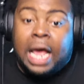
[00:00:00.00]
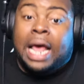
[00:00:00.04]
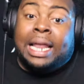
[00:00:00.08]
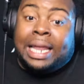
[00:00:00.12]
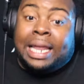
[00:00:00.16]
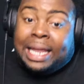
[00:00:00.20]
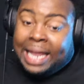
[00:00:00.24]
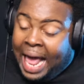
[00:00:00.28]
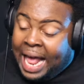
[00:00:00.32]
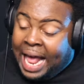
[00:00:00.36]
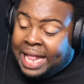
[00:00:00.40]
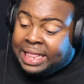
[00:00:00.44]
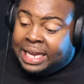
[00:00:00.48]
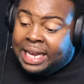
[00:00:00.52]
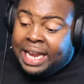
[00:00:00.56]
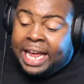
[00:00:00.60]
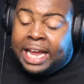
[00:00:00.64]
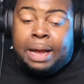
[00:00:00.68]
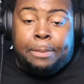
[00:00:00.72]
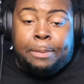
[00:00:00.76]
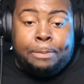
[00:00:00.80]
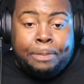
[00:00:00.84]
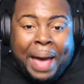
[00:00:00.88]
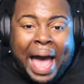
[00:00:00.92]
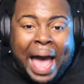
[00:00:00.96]
Led the league in
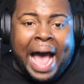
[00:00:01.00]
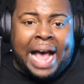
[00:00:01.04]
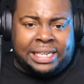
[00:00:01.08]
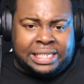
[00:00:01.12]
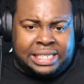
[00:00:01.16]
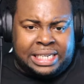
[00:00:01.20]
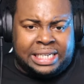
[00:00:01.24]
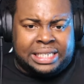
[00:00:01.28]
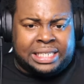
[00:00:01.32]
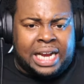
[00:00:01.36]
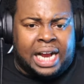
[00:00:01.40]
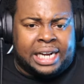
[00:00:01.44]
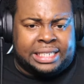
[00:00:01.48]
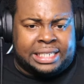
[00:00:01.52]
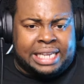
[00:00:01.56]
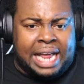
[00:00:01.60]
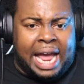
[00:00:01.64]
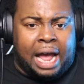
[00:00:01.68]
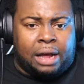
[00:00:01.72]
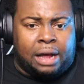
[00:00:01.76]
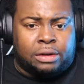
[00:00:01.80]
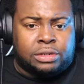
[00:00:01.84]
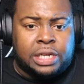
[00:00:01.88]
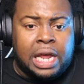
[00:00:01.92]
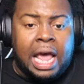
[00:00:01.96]
passing
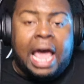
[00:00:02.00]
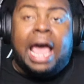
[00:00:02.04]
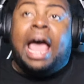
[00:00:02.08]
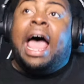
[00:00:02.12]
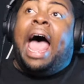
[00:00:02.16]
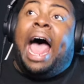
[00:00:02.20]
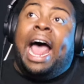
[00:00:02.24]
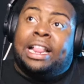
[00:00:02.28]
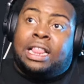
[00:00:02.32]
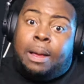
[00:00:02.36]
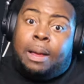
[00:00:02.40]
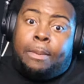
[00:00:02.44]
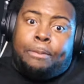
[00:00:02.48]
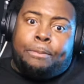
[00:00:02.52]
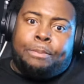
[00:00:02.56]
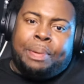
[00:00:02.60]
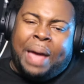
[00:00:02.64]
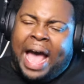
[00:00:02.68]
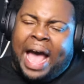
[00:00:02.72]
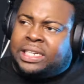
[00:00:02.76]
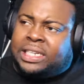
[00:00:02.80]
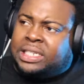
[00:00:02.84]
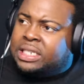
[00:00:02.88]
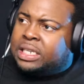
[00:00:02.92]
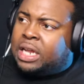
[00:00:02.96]
touchdowns. Had the
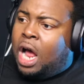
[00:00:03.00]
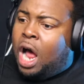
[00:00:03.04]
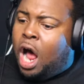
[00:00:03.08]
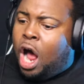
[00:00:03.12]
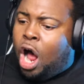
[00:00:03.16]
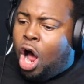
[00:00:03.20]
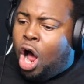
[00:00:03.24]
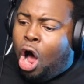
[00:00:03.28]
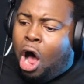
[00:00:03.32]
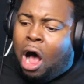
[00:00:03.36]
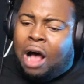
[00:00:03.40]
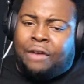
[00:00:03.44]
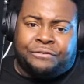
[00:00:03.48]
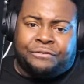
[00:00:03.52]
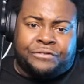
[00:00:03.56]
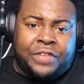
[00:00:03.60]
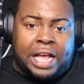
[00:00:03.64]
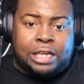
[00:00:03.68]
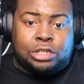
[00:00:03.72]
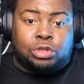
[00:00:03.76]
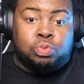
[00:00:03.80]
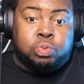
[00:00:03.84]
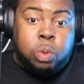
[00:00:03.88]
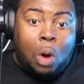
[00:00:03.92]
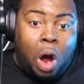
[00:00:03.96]
best offense
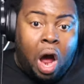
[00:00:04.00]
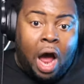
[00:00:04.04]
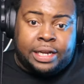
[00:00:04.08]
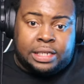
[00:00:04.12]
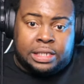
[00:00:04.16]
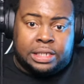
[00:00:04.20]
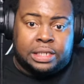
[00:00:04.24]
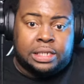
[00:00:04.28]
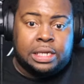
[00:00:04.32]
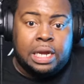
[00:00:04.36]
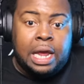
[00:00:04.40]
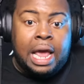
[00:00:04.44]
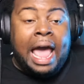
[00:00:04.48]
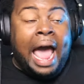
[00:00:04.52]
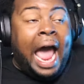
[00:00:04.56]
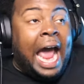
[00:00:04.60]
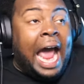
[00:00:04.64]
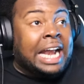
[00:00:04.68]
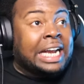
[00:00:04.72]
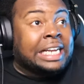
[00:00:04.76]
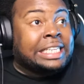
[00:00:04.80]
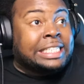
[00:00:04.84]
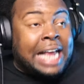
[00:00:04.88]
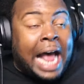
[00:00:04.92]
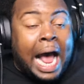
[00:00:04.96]
once.
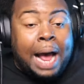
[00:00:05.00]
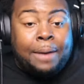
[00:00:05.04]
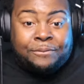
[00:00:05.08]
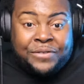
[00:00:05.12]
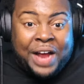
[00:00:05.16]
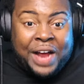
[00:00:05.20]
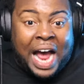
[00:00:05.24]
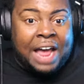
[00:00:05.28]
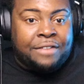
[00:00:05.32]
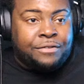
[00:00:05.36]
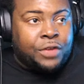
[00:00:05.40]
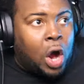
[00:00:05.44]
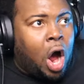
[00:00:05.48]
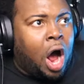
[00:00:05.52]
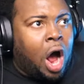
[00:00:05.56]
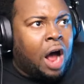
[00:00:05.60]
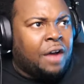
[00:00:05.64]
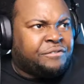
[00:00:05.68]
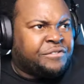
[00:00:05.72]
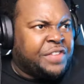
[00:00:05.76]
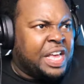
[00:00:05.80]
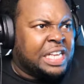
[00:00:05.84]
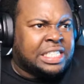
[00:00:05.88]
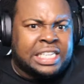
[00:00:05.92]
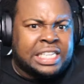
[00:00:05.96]
Had a top five
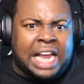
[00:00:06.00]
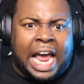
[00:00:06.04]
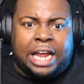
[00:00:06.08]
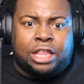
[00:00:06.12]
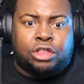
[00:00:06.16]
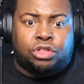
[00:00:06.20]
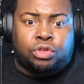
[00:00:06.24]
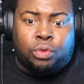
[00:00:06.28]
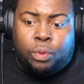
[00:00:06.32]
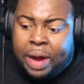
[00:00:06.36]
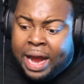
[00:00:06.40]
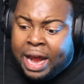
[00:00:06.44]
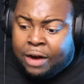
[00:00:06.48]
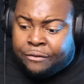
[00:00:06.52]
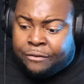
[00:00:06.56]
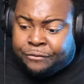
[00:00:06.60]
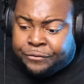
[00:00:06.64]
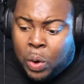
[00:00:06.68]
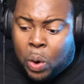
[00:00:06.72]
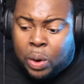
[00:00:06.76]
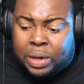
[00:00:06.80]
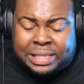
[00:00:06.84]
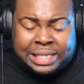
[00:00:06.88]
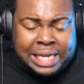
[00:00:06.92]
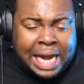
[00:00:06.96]
offense like three or
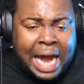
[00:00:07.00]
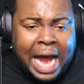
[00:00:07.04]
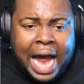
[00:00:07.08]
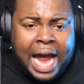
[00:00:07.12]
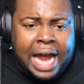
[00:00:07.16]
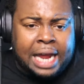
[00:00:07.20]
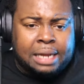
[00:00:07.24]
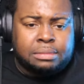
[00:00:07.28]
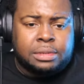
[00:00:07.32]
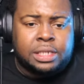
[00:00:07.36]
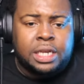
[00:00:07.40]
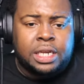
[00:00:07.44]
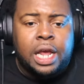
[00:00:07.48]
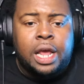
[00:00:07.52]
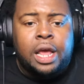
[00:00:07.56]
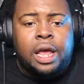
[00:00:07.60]
four times.